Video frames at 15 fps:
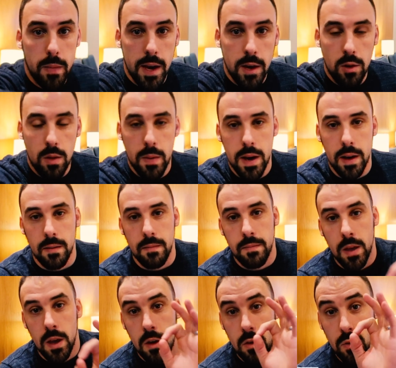smash the bell
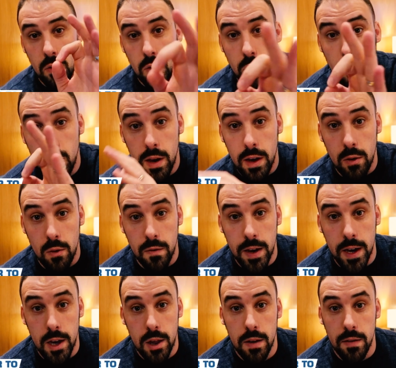so you get a
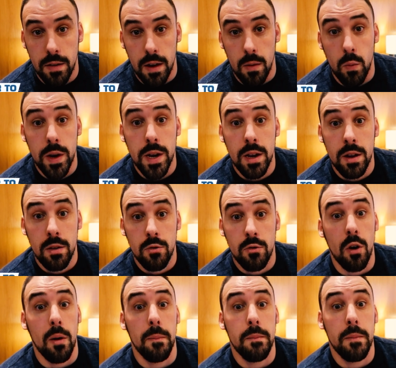notification every time we
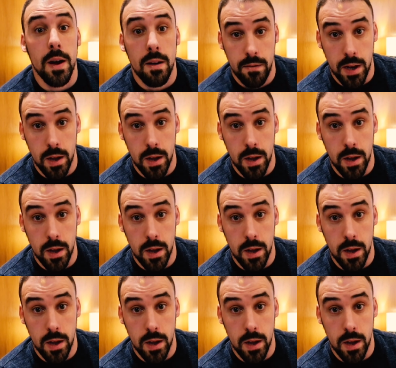drop a